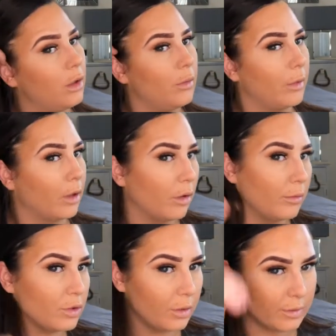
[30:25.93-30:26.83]
Oh my god,
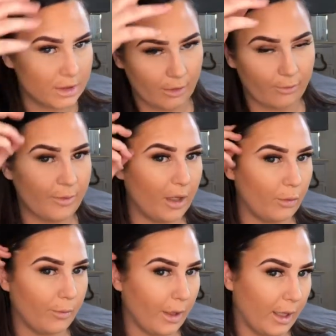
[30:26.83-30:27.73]
I'm driving myself mad
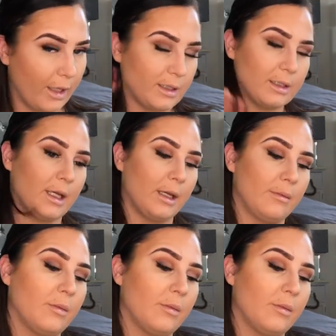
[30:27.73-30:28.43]
with my hair today.